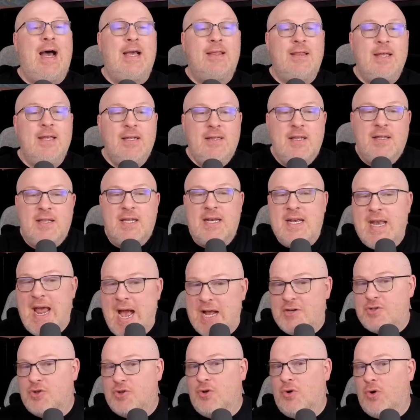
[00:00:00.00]
I think that the
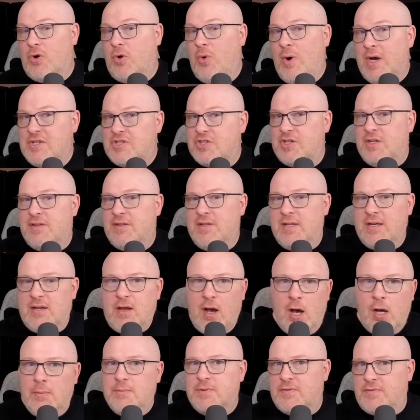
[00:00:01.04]
natural question that
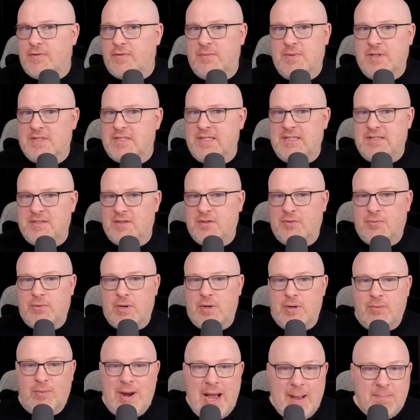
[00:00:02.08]
comes from the season
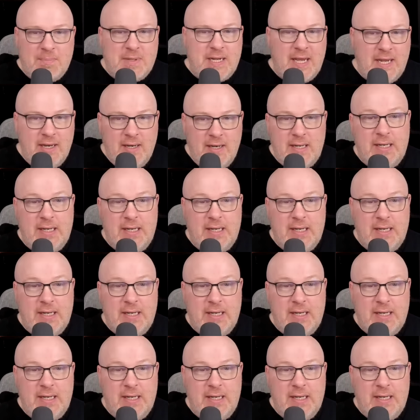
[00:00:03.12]
3 wrap date